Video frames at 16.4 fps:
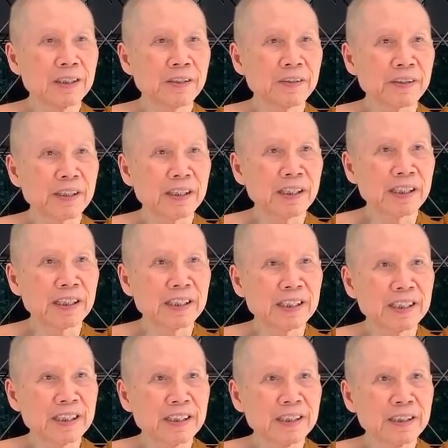
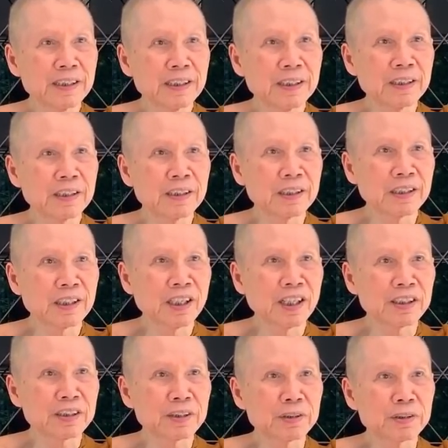Thirdly,
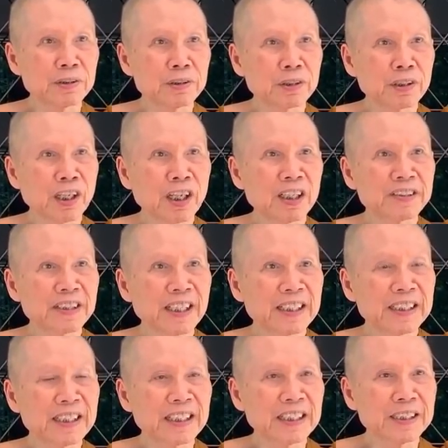not to cause
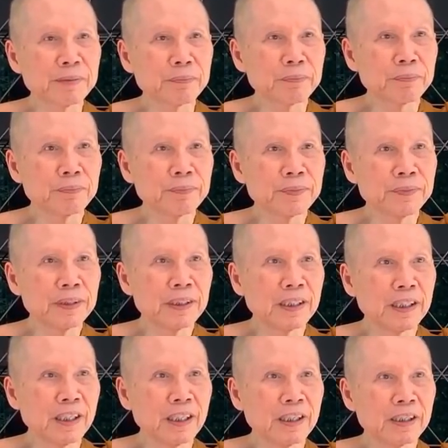any
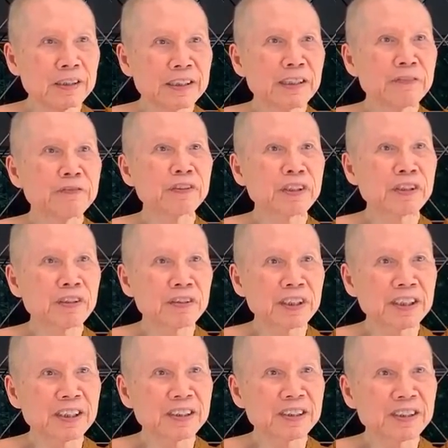
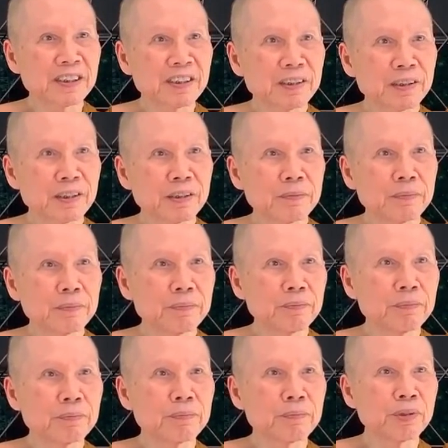difficulties or
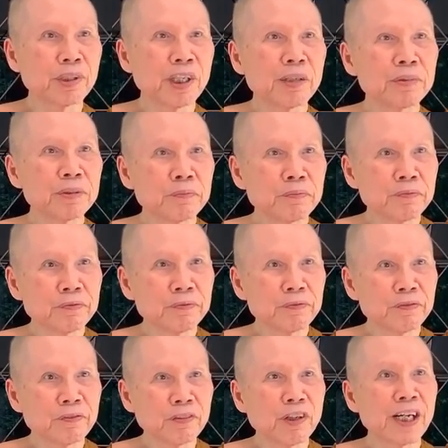problem
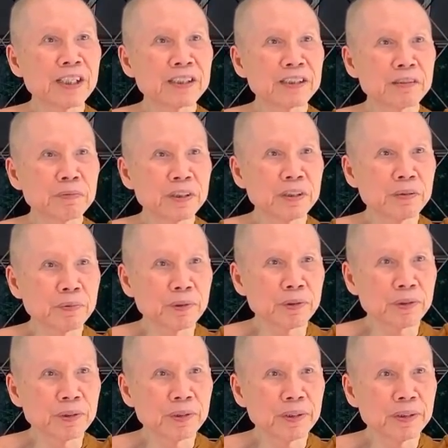for other
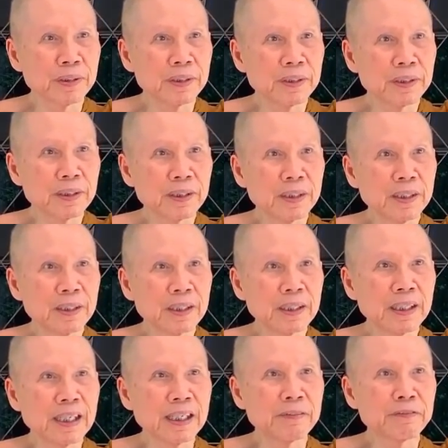people.
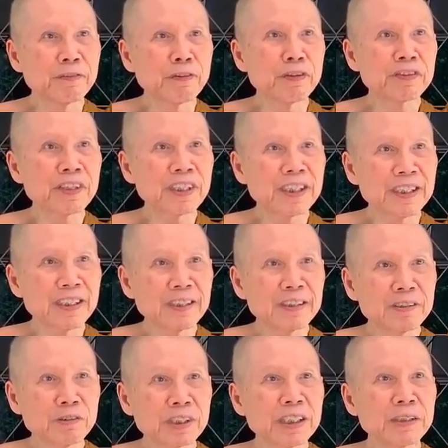And fourthly,
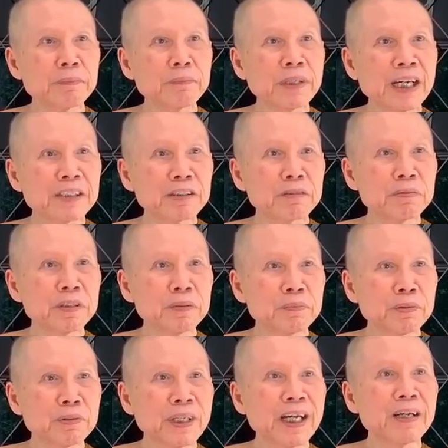to give other
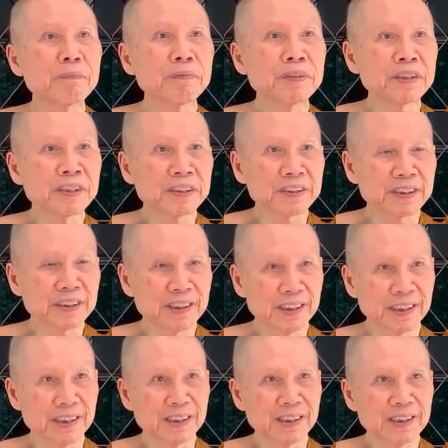people happiness.
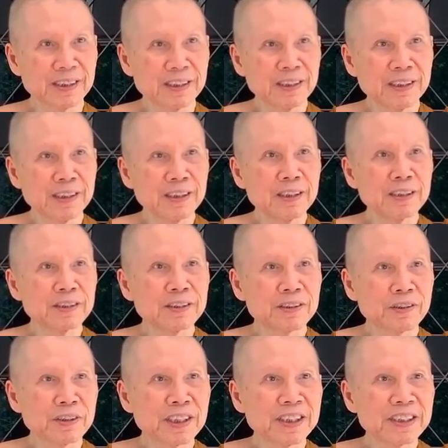
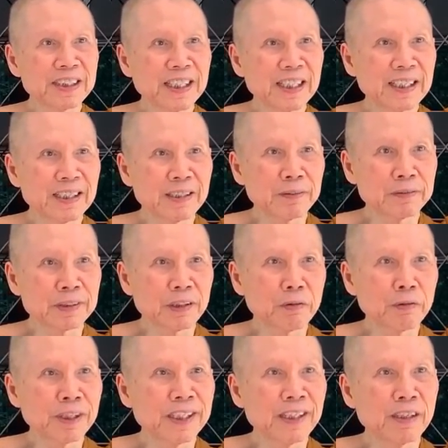So these are the
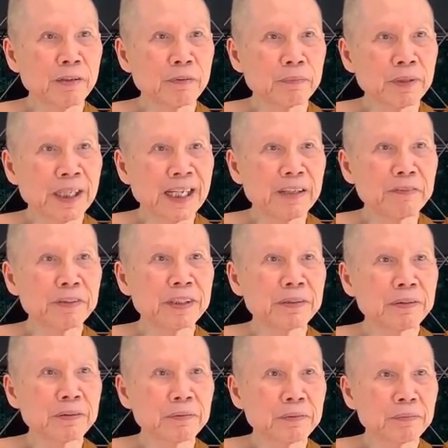way of
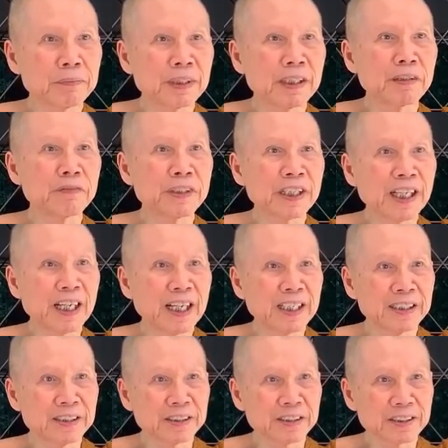having loving
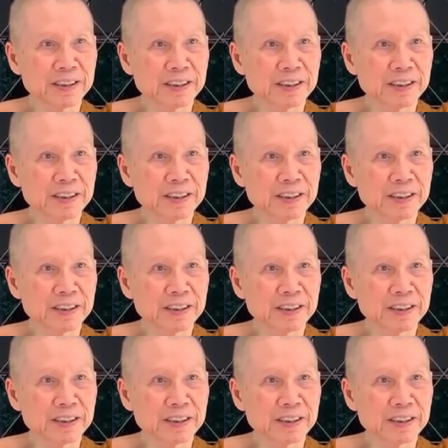kindness.